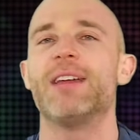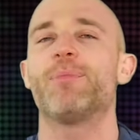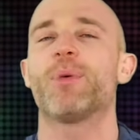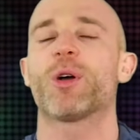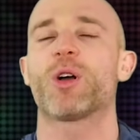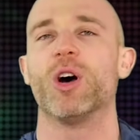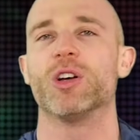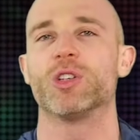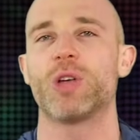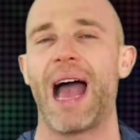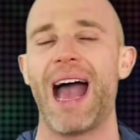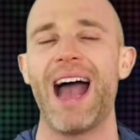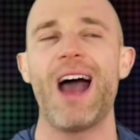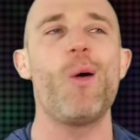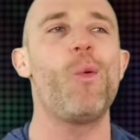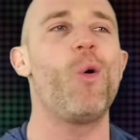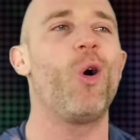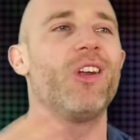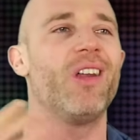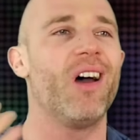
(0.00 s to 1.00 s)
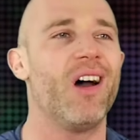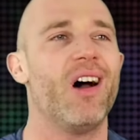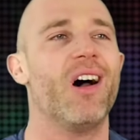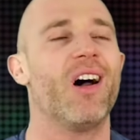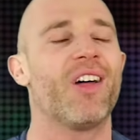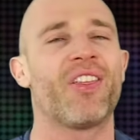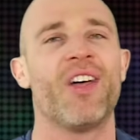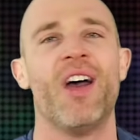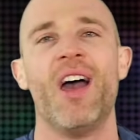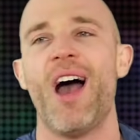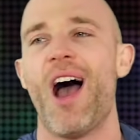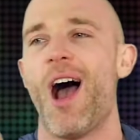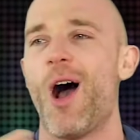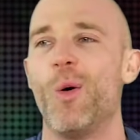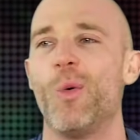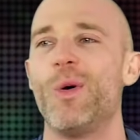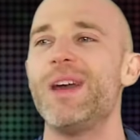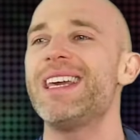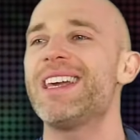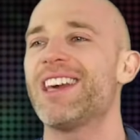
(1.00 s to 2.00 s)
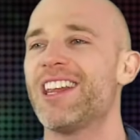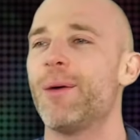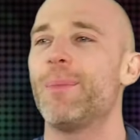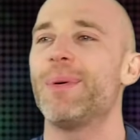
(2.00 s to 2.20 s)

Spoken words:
Because how on earth are we going to